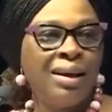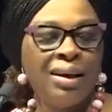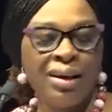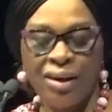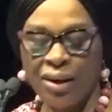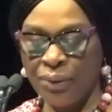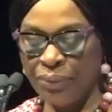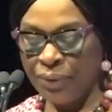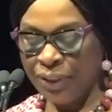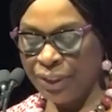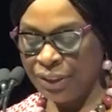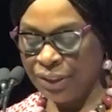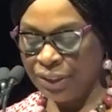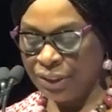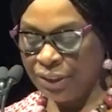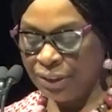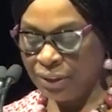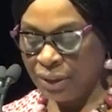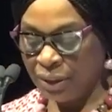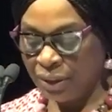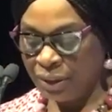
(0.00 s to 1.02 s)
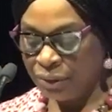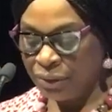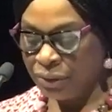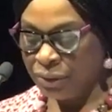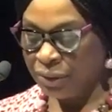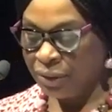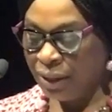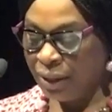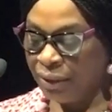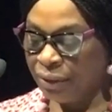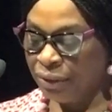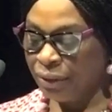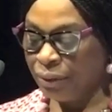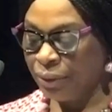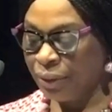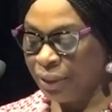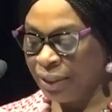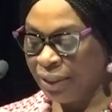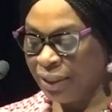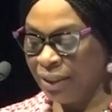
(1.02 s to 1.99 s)
I wish to thank the
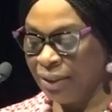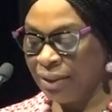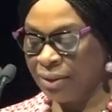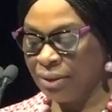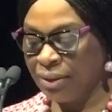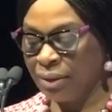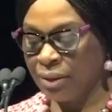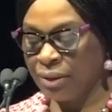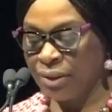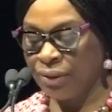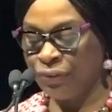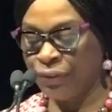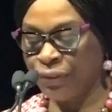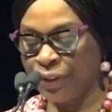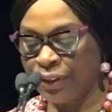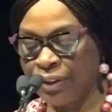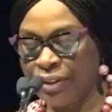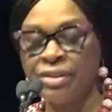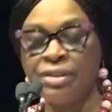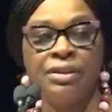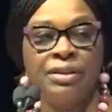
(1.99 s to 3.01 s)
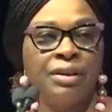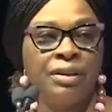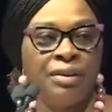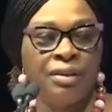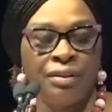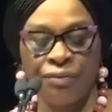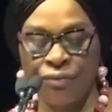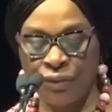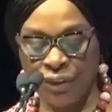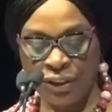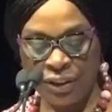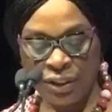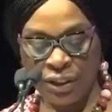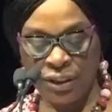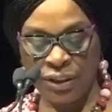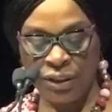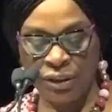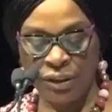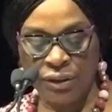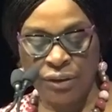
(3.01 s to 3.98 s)
organizers for this
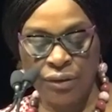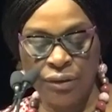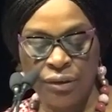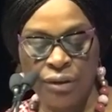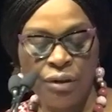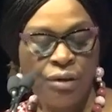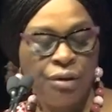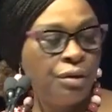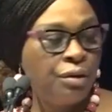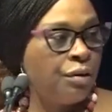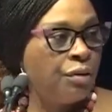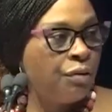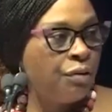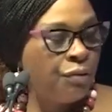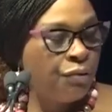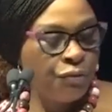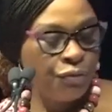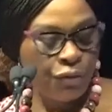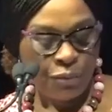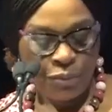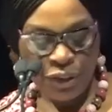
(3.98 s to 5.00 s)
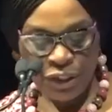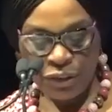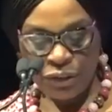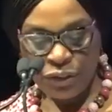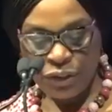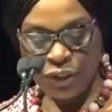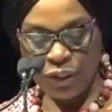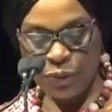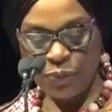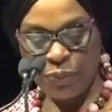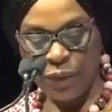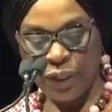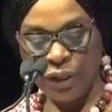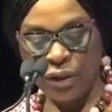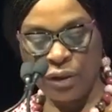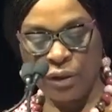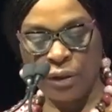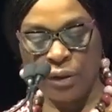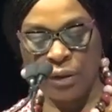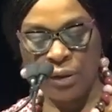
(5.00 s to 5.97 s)
invitation for me to
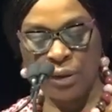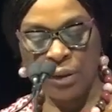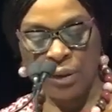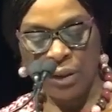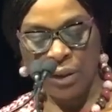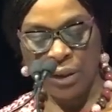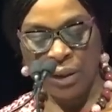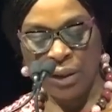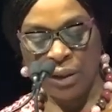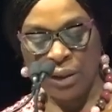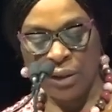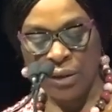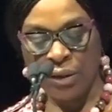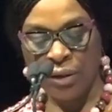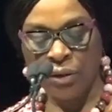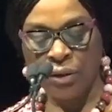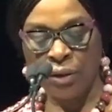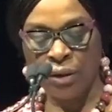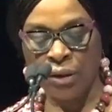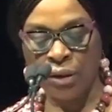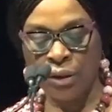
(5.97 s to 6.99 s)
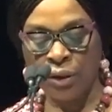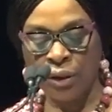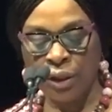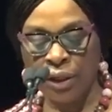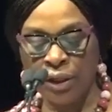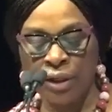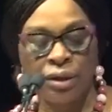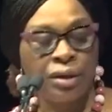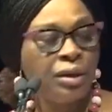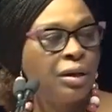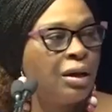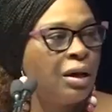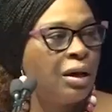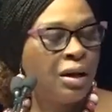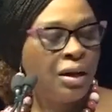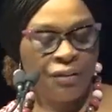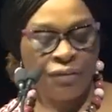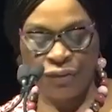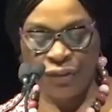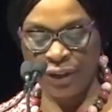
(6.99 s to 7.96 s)
speak on unlocking
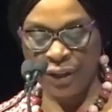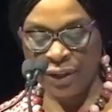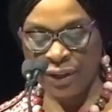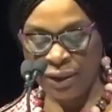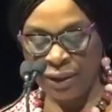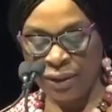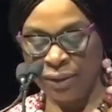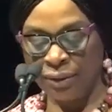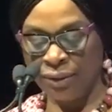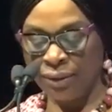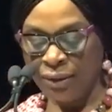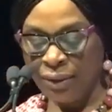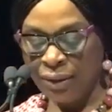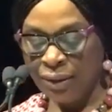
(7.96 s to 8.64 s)
African